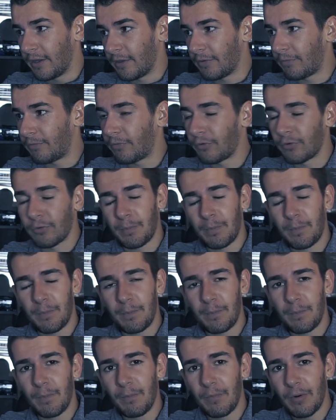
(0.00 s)
for
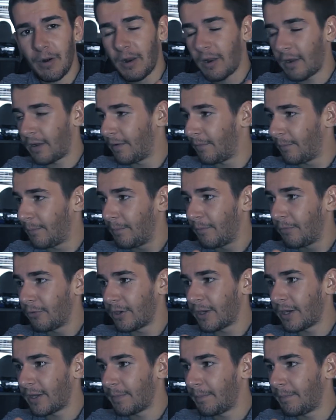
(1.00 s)
a
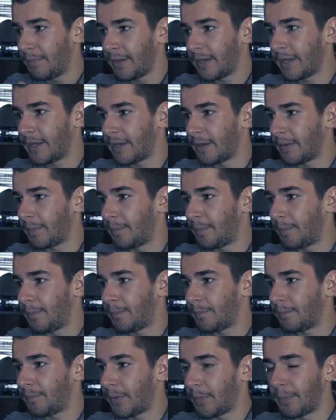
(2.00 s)
really big
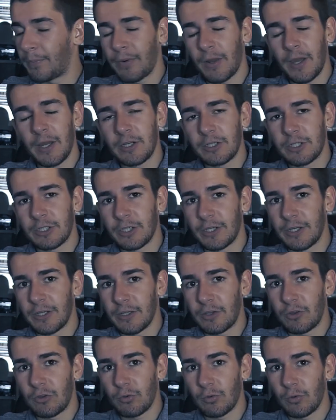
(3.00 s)
population
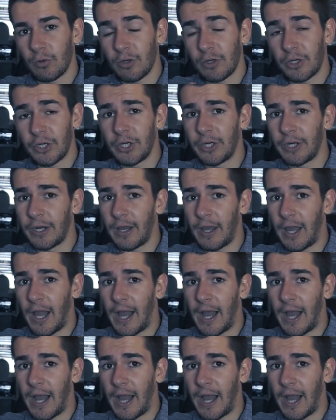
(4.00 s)
to learn.